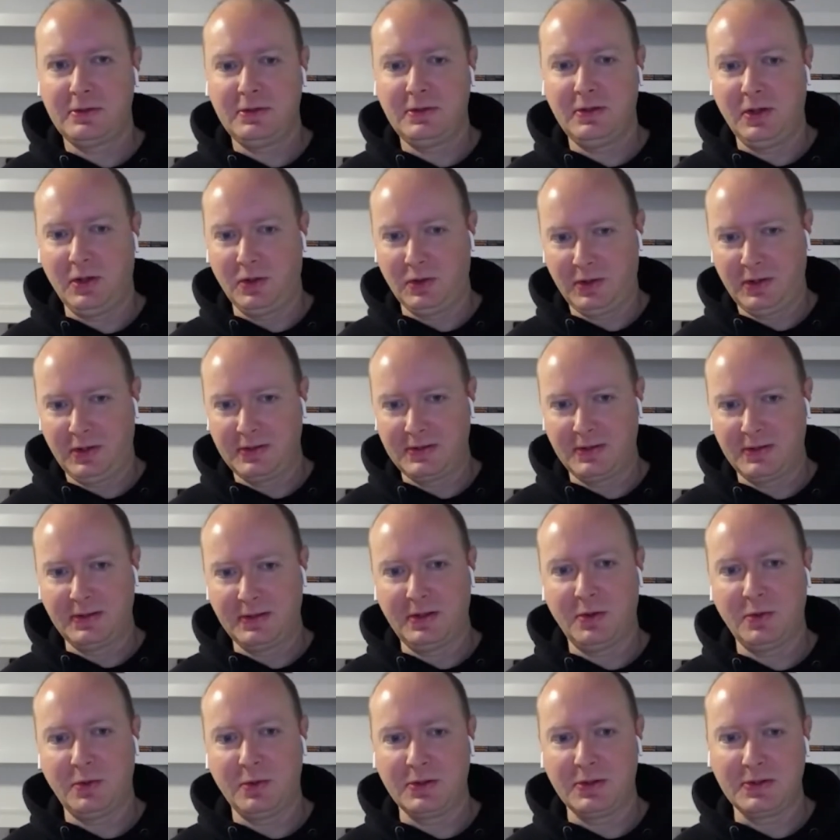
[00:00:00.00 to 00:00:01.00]
because it's
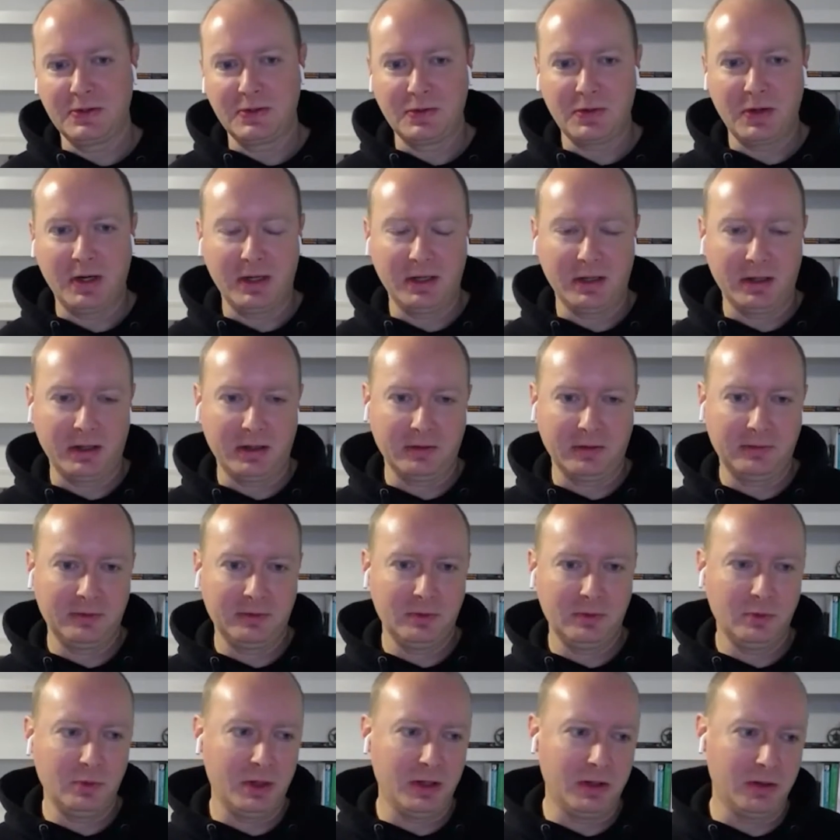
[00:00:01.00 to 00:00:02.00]
always a trade-off,
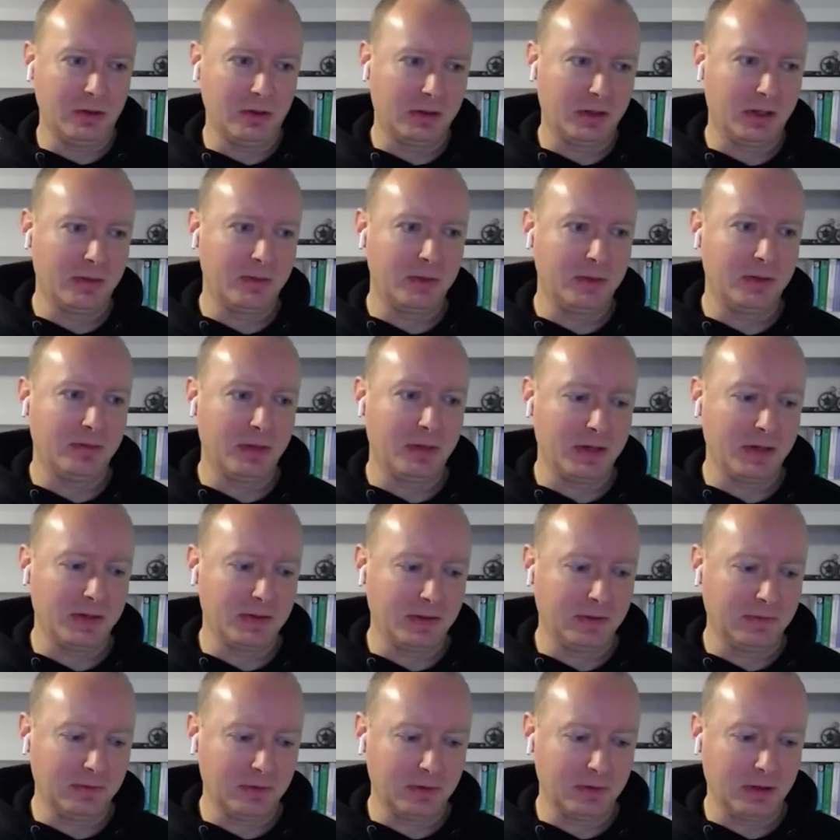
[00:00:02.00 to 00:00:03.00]
whether you're
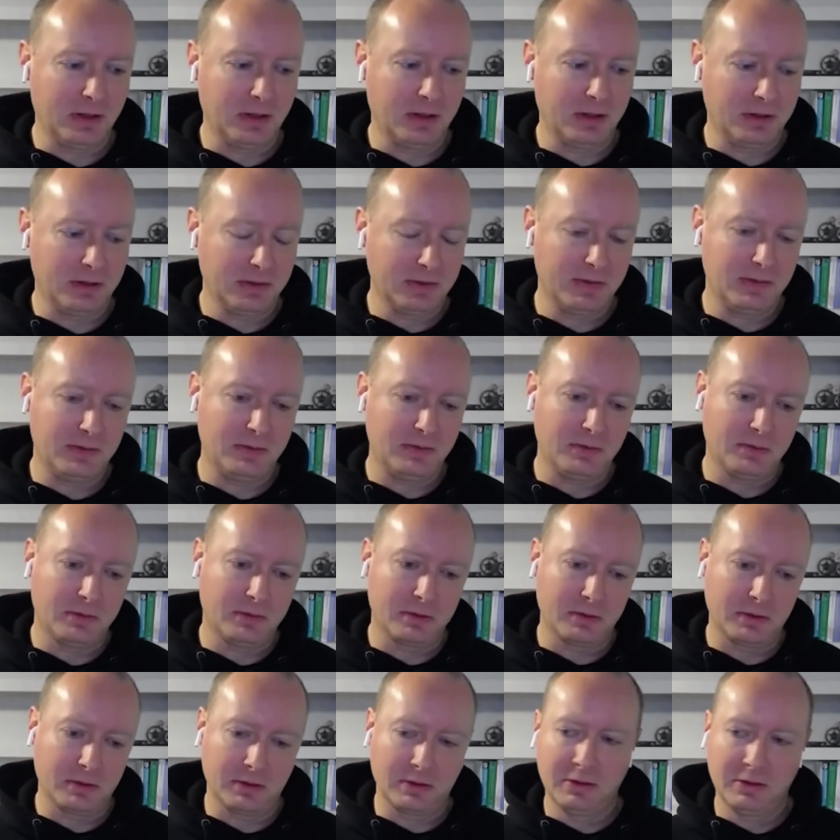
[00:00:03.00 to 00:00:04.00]
optimizing for cost
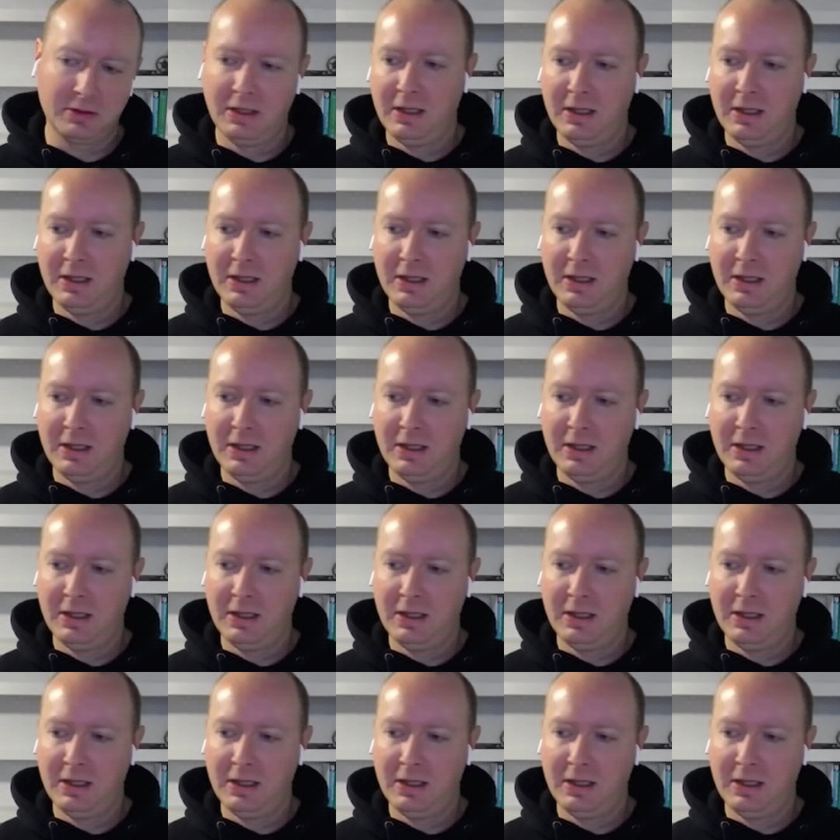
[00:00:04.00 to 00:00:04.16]
or